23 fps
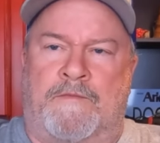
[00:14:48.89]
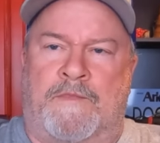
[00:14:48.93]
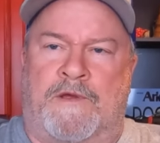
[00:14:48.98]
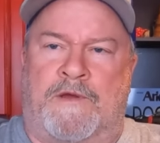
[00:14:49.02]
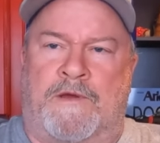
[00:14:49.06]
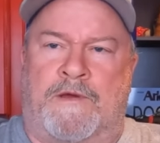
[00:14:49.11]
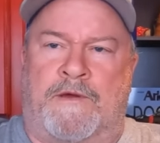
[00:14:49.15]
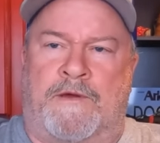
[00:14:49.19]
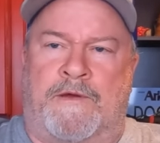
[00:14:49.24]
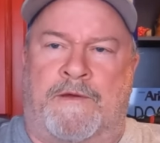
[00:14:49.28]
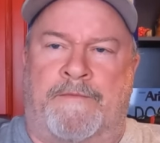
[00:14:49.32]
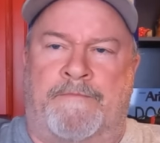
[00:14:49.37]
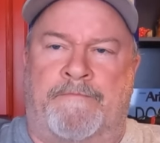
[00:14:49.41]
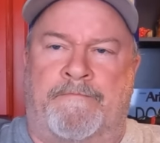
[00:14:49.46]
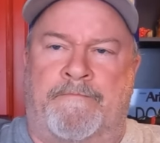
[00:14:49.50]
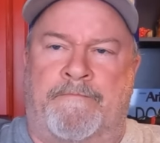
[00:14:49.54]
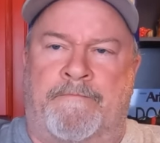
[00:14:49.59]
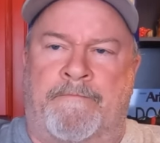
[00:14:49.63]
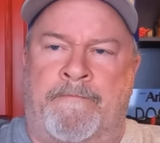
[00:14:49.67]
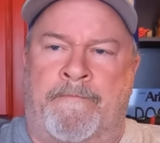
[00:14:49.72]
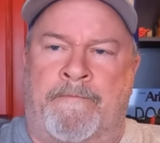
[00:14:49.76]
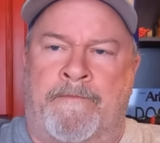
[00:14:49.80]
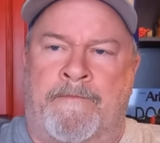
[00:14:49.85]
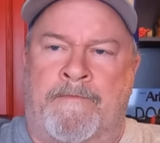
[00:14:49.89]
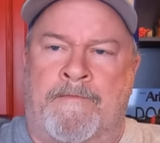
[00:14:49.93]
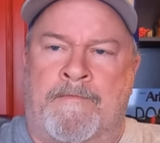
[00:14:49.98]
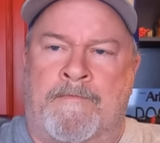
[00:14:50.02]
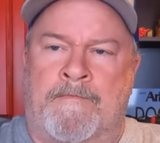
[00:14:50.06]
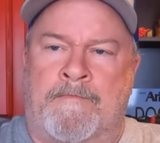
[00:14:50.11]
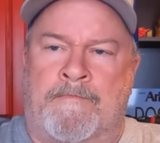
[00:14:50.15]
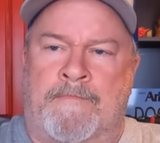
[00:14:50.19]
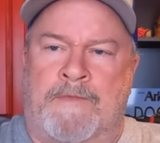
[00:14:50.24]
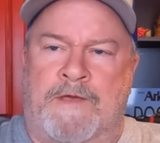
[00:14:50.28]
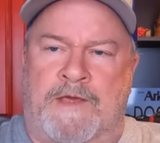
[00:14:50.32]
Um,
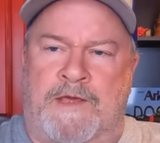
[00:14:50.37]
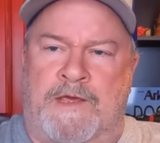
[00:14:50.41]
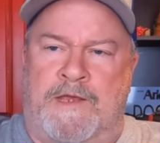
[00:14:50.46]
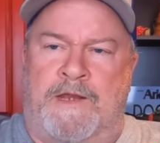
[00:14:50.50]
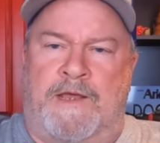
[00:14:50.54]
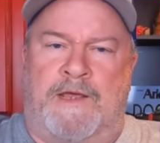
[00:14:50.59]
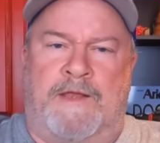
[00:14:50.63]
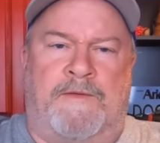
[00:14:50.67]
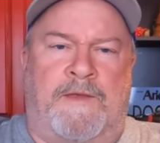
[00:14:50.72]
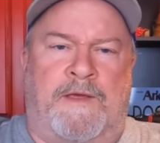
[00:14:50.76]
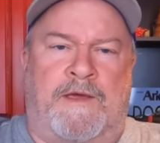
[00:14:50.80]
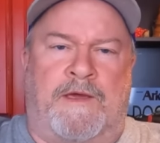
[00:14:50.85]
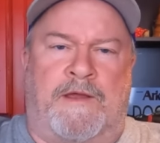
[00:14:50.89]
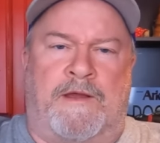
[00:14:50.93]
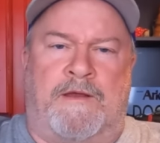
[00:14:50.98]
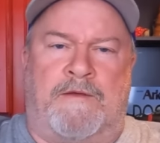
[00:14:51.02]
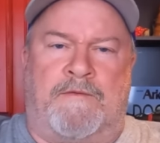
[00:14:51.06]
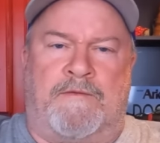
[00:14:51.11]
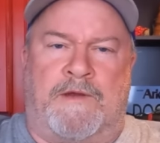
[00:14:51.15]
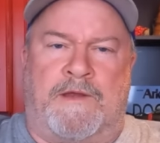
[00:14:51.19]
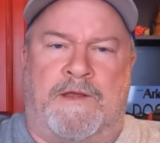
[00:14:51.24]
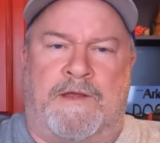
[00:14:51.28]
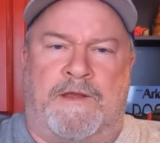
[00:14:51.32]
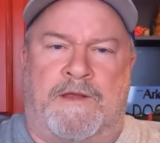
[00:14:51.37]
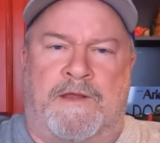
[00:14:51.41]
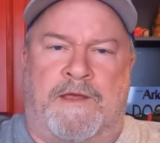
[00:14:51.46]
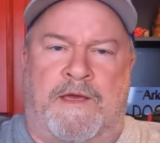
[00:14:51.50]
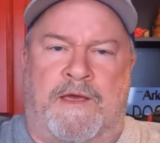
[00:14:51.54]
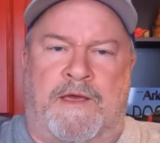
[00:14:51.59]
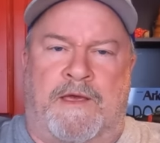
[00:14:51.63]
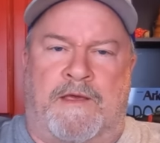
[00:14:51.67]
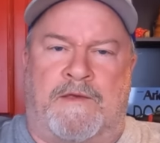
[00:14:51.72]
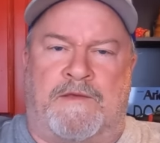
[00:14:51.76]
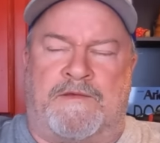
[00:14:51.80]
man, I didn't think I'd ever get
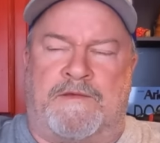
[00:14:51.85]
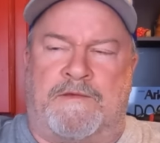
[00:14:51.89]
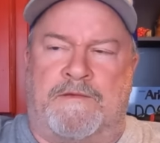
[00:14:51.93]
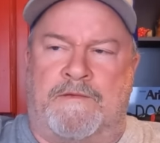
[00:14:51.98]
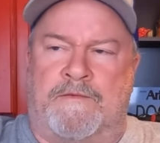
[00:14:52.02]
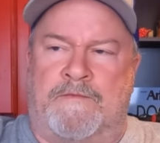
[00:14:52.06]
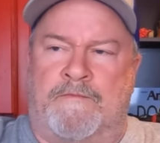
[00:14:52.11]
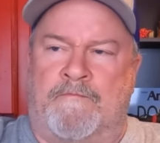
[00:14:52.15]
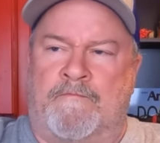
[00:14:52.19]
gas.